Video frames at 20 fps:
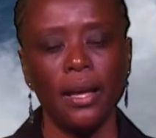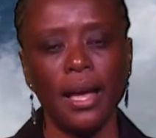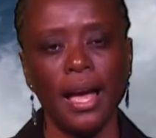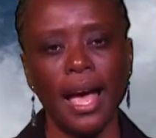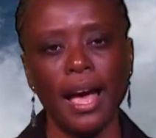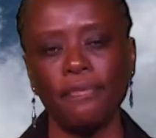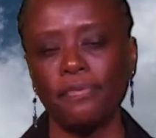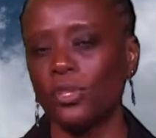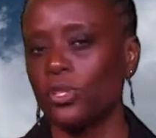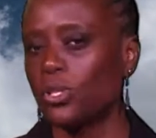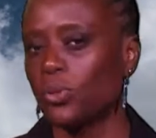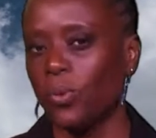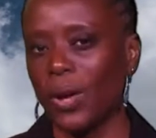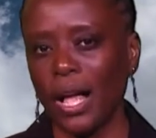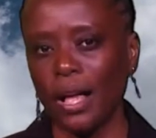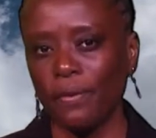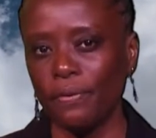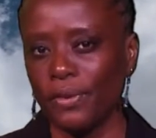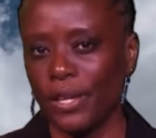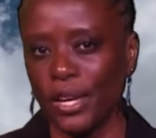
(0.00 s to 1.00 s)
After
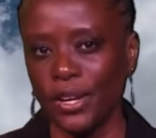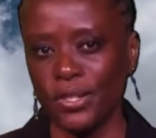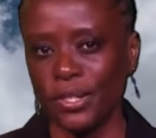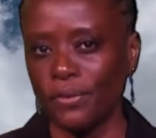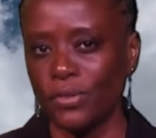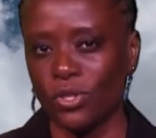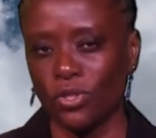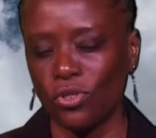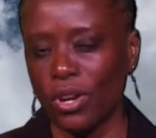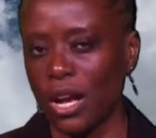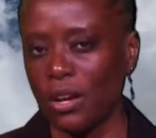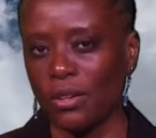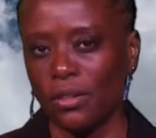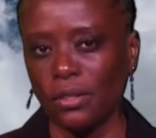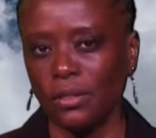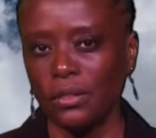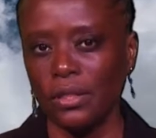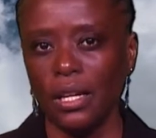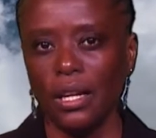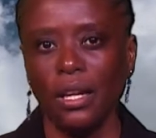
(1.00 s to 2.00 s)
12 years of
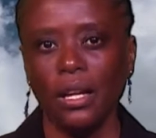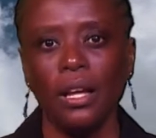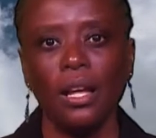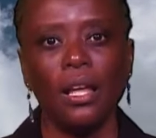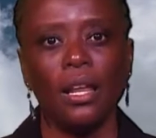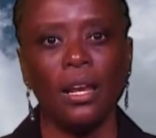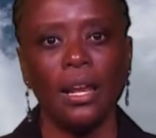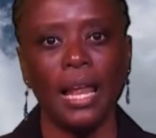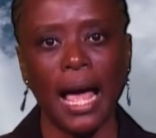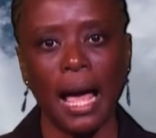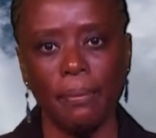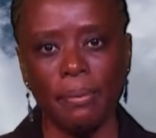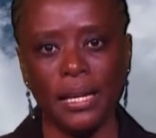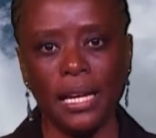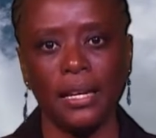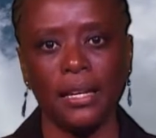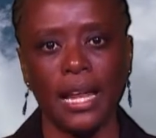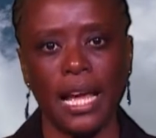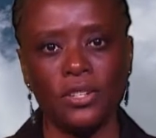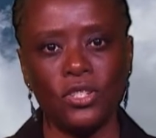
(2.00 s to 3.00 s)
struggle,
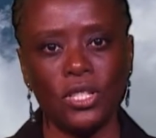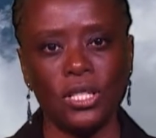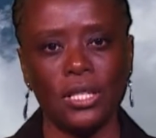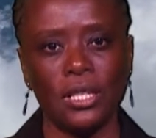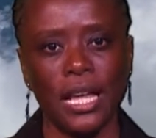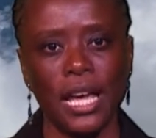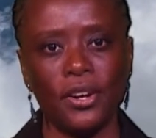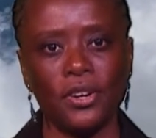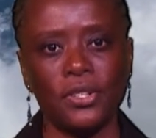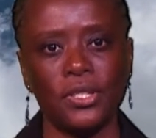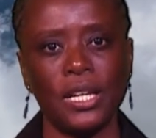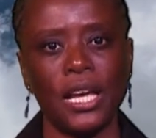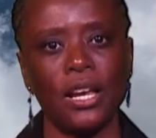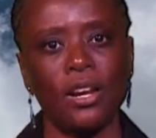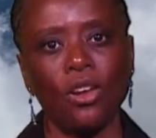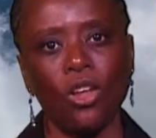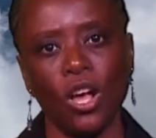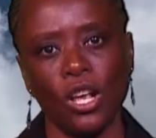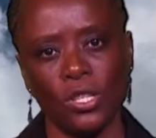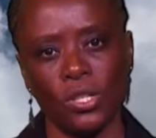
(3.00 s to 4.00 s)
lobbying legislators
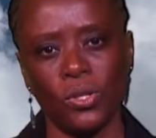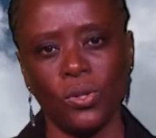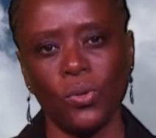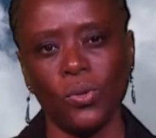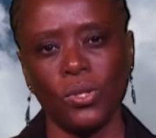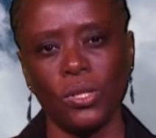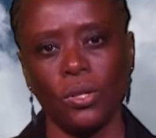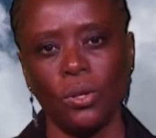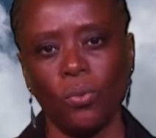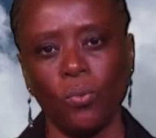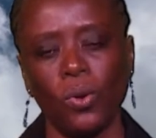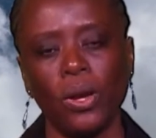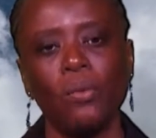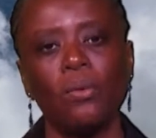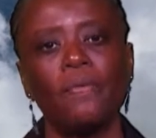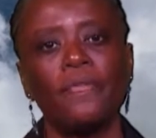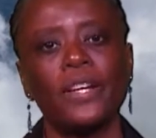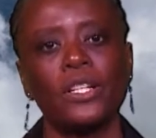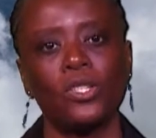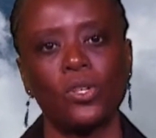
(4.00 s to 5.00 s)
and lawsuits, we
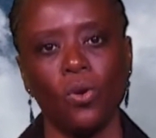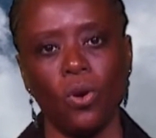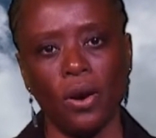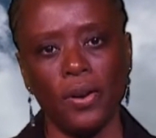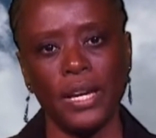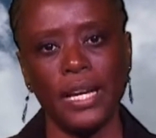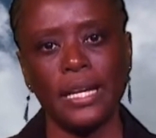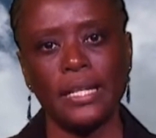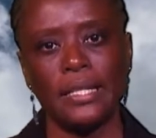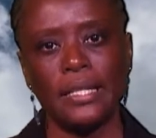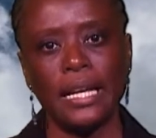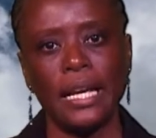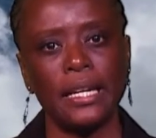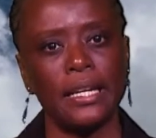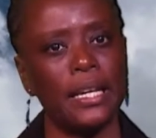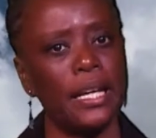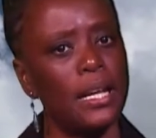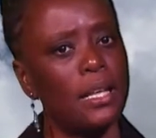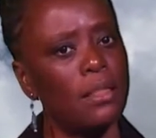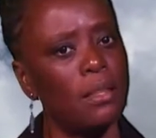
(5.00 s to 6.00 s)
were victorious in
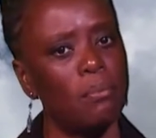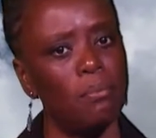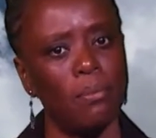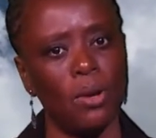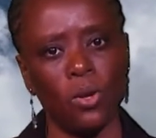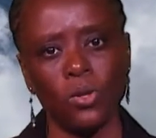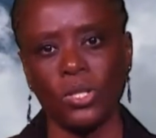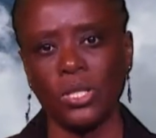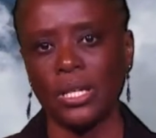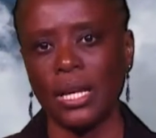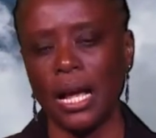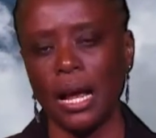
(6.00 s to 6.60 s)
getting the most